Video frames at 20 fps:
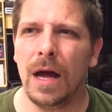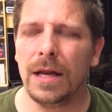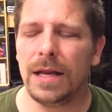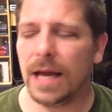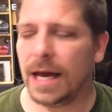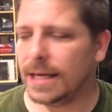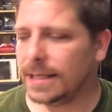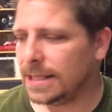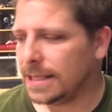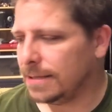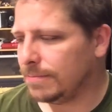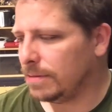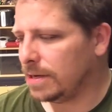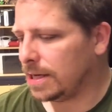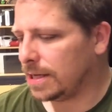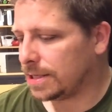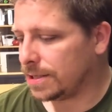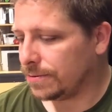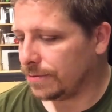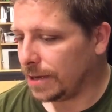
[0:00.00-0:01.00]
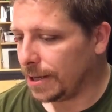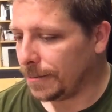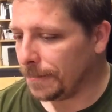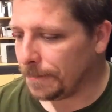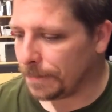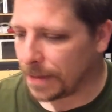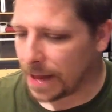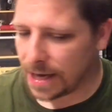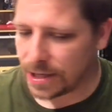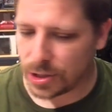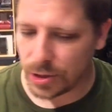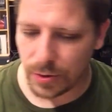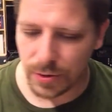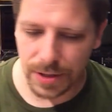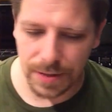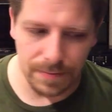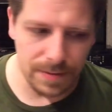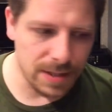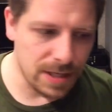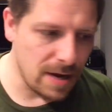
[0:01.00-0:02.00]
19 minutes. Well, I showed
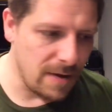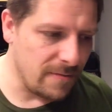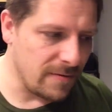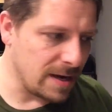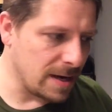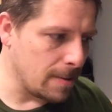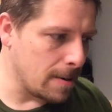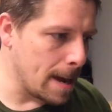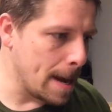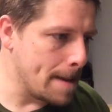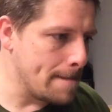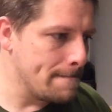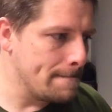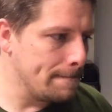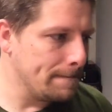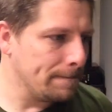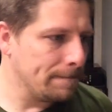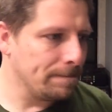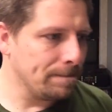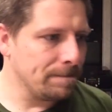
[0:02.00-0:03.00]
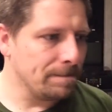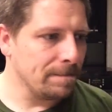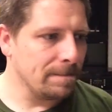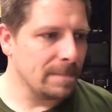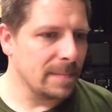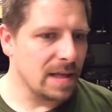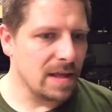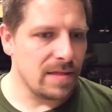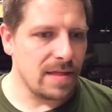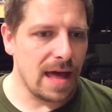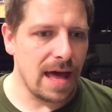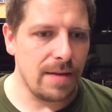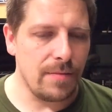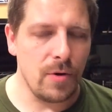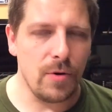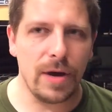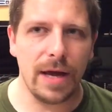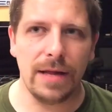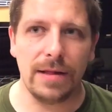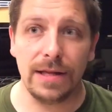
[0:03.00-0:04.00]
some stuff anyway. That.
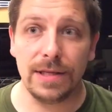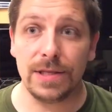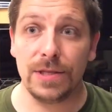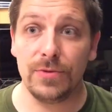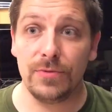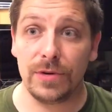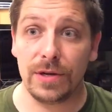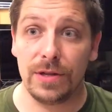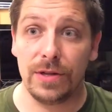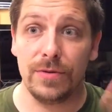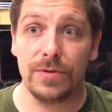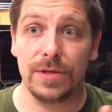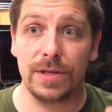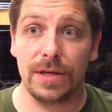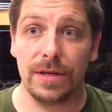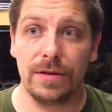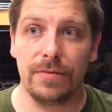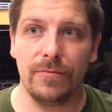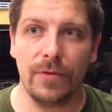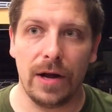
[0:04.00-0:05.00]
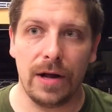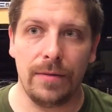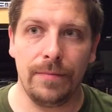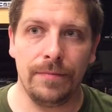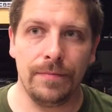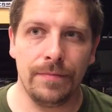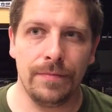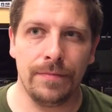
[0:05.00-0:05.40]
Okay, let's do one of those. Well,